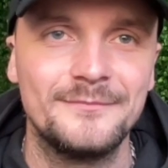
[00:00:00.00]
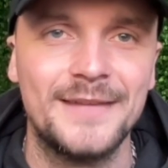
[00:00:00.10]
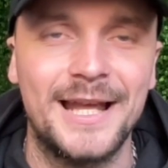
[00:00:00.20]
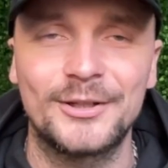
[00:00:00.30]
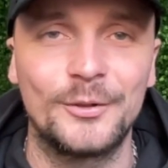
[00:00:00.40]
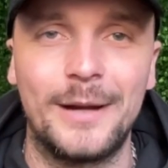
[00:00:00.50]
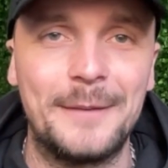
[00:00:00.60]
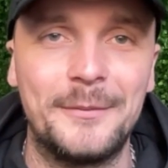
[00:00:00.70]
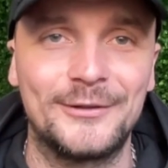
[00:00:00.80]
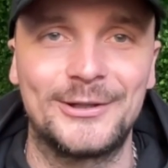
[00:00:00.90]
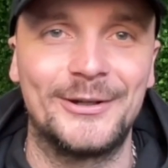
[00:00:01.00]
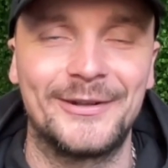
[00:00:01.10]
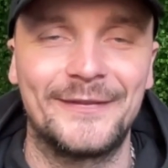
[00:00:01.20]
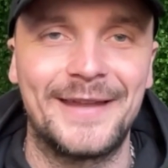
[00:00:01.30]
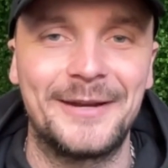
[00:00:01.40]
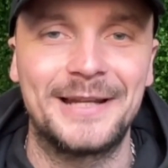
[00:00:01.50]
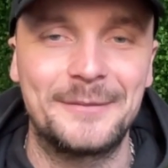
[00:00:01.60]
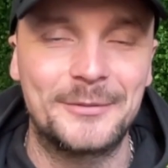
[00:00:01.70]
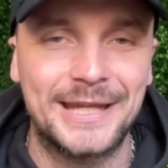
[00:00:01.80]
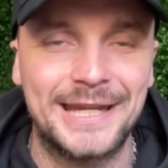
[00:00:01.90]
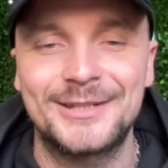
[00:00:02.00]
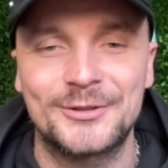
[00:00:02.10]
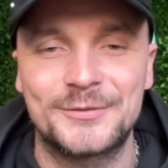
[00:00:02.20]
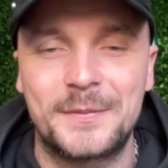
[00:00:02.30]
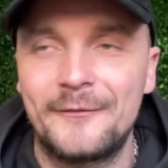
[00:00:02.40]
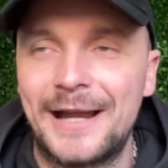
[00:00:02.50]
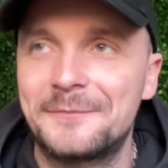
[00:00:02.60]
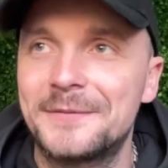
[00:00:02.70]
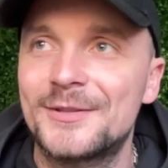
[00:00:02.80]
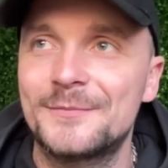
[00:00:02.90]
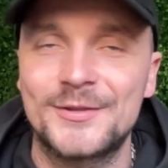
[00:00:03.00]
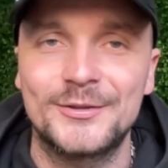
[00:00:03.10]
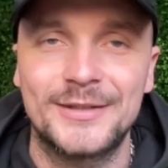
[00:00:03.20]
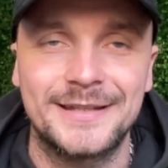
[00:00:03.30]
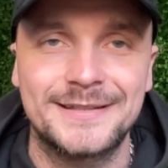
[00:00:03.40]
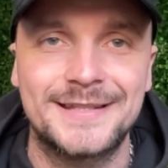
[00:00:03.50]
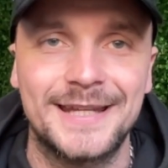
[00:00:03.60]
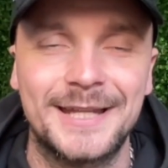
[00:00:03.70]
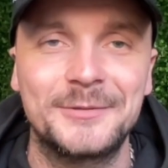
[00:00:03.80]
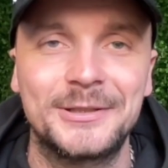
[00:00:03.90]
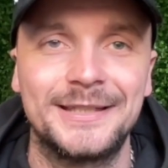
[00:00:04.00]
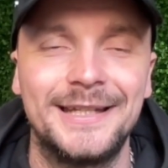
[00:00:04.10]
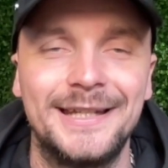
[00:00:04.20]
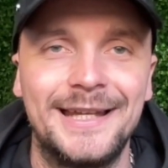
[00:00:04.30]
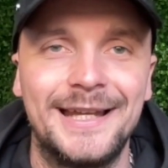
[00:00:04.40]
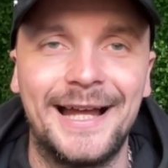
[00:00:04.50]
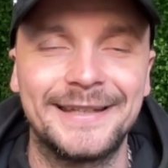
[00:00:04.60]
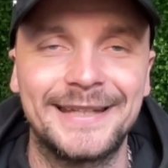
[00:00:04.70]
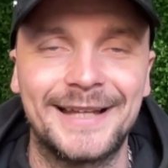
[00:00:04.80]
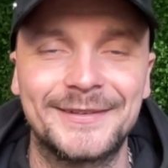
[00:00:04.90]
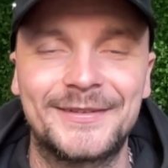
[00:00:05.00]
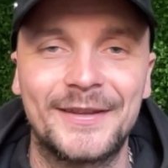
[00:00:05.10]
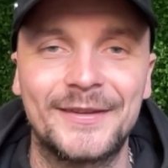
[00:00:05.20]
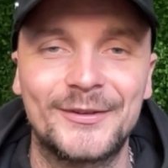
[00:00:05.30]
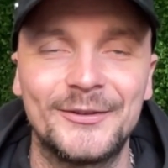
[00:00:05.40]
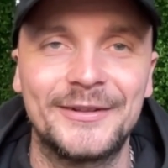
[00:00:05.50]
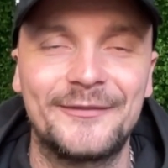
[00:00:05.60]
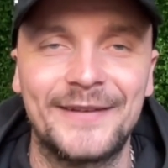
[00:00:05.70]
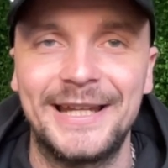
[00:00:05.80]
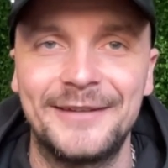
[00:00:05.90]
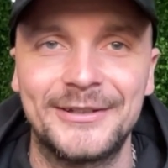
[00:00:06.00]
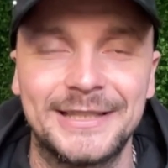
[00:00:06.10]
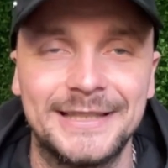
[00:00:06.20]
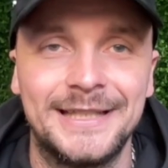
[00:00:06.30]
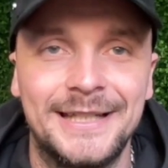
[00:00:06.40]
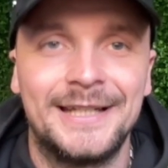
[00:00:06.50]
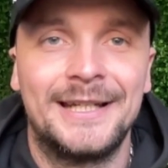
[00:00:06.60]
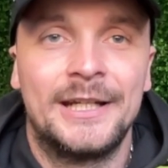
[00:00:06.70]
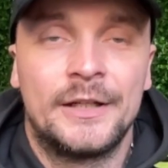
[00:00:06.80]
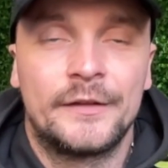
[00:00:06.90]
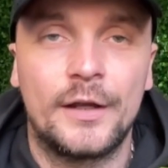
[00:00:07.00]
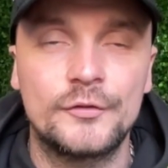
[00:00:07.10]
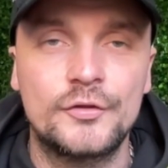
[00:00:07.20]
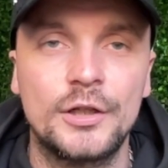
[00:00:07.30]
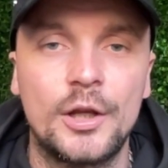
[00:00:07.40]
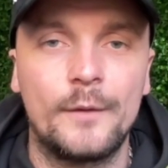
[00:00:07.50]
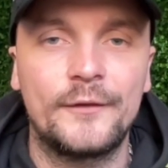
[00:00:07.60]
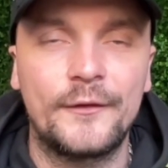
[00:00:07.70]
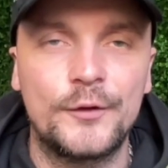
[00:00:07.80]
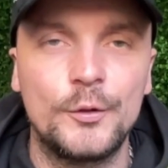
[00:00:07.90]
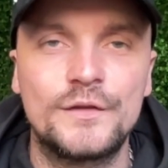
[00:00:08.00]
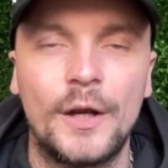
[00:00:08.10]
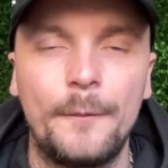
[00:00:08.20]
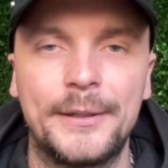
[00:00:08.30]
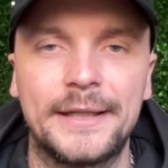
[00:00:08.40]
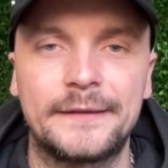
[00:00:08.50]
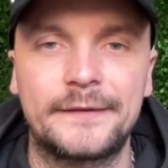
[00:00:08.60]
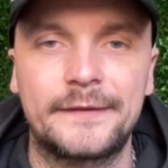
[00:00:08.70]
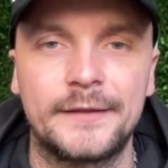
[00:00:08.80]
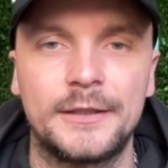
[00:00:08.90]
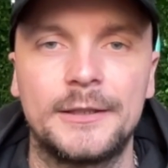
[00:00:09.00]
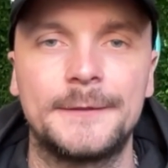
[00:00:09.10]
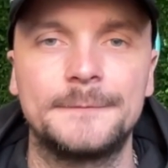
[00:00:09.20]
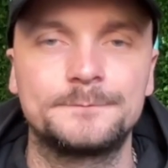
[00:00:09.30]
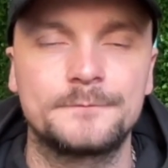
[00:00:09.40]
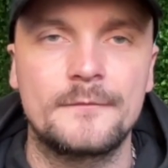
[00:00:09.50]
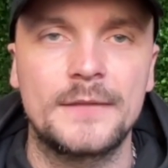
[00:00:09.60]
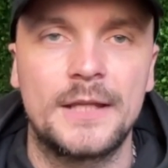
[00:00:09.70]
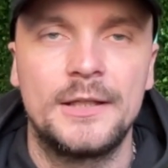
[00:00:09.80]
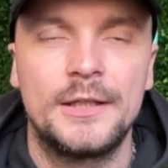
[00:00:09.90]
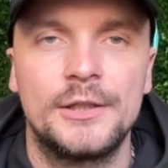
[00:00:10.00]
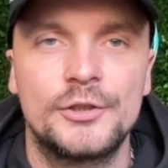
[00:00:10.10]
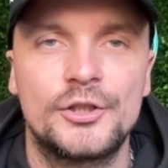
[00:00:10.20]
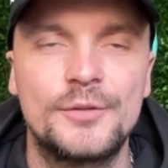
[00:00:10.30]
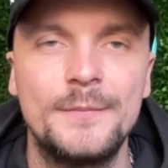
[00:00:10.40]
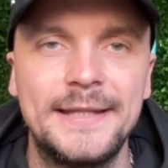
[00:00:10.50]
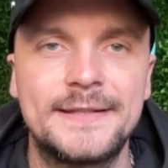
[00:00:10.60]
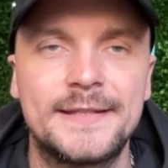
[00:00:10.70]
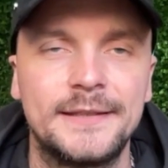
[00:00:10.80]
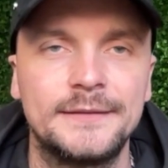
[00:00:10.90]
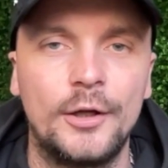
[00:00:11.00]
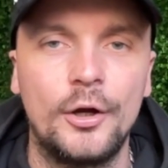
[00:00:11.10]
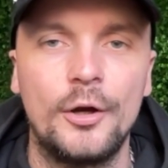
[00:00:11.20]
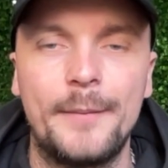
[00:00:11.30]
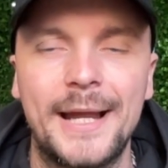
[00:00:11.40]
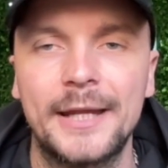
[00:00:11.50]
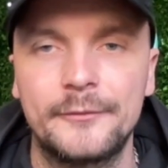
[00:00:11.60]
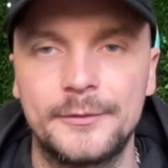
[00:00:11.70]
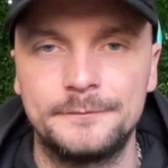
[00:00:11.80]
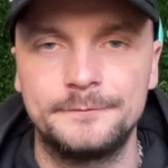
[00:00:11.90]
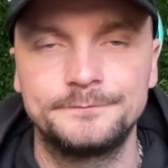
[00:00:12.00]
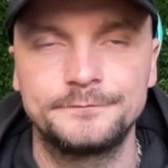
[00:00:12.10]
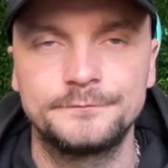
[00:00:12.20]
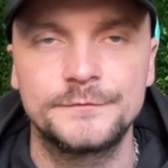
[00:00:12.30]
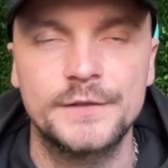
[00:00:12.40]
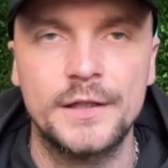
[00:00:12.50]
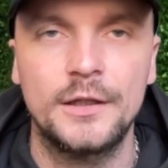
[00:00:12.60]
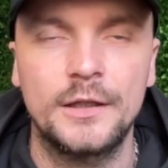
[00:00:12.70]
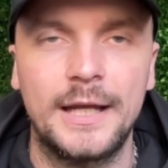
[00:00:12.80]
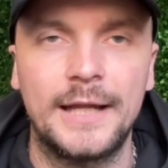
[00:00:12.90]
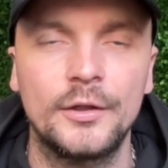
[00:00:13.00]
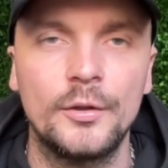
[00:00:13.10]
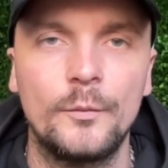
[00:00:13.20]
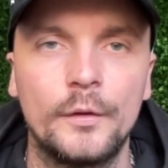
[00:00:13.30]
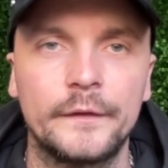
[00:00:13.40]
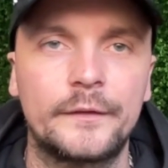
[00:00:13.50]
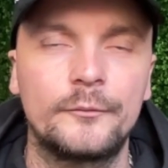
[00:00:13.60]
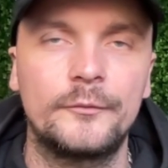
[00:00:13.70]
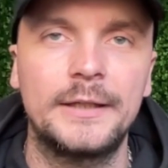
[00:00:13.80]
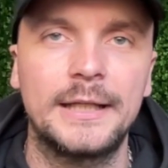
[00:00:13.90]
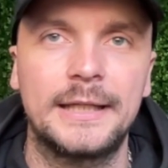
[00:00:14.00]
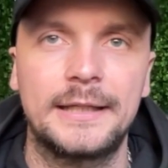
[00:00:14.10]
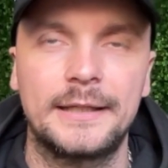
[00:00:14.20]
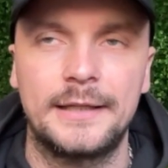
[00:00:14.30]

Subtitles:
don't know why I bother going on there, really, but it does provide me some Sunday entertainment, and it adds to the Sunday flavour. So I'm just going to go over a few topics. So, Schmidt or Byram? So I don't know what's really...